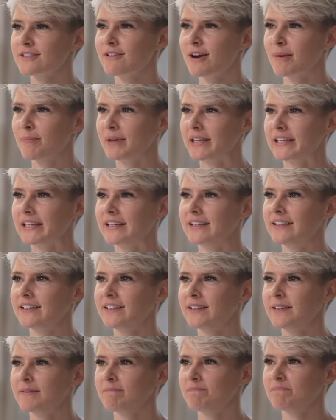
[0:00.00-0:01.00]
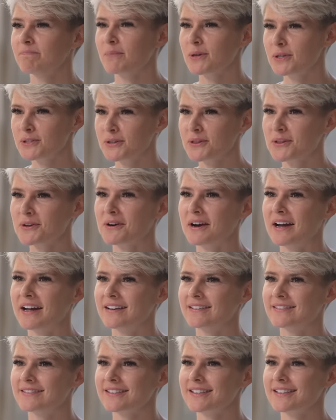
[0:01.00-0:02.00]
scrappy, boots on the
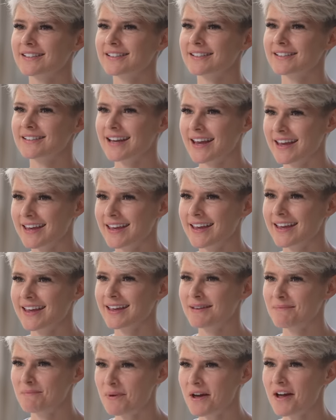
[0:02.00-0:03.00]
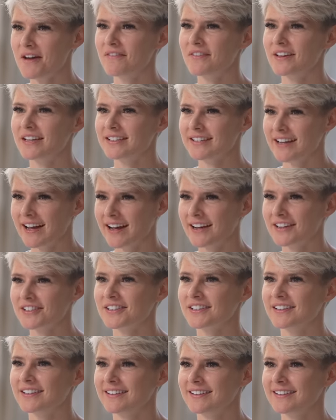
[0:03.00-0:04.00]
ground, taking imperfect
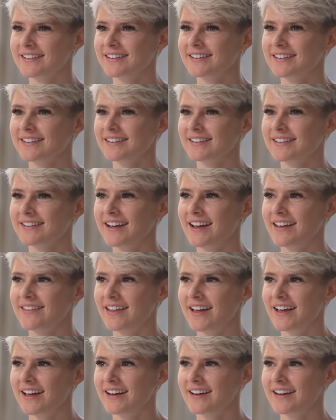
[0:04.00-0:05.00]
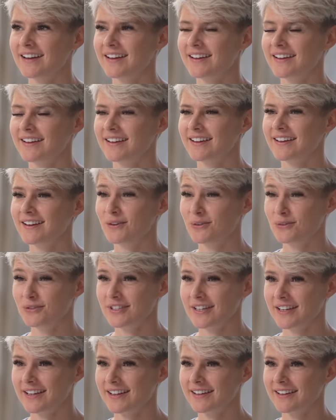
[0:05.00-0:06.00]
action, and then
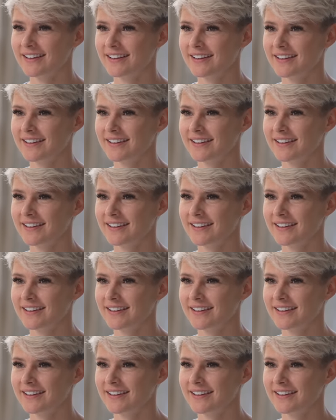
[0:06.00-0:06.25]
launching.